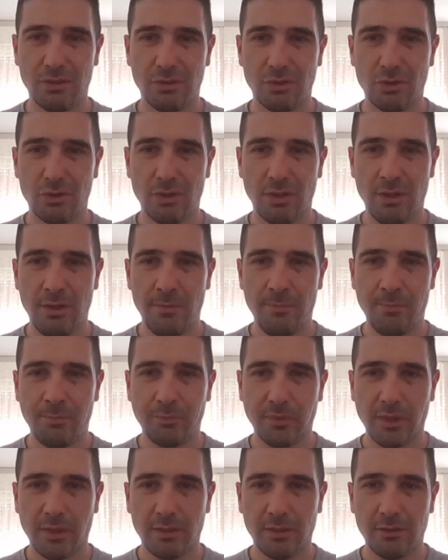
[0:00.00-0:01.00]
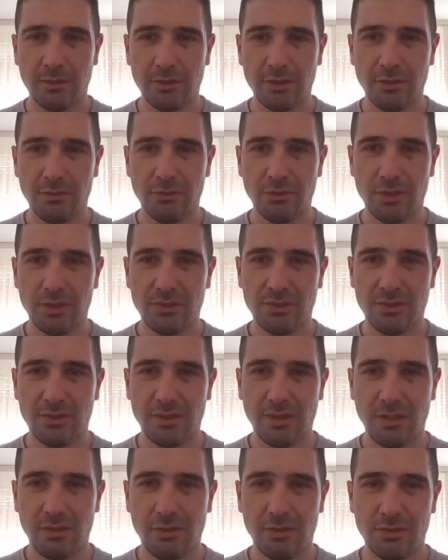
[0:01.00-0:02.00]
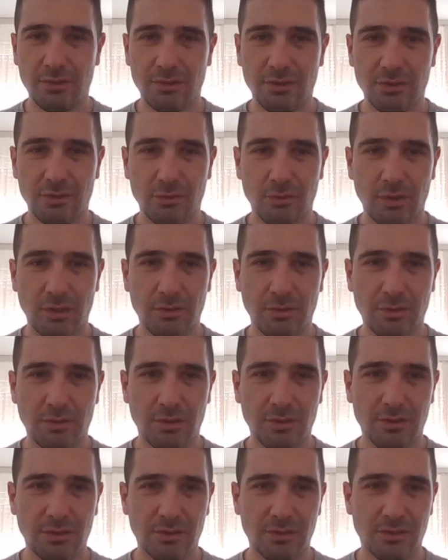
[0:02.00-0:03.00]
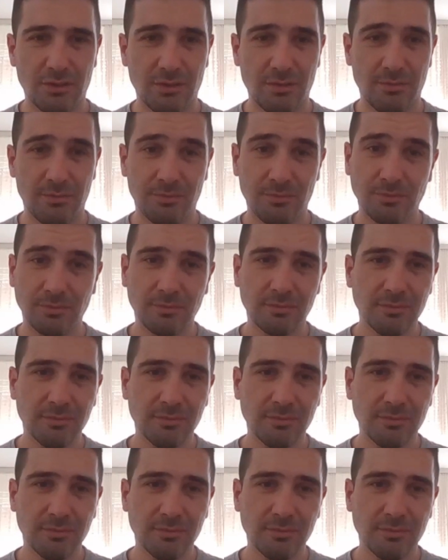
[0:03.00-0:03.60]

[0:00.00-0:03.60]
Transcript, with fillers: advantage. 13 wins, 9 losses, 1 no contest.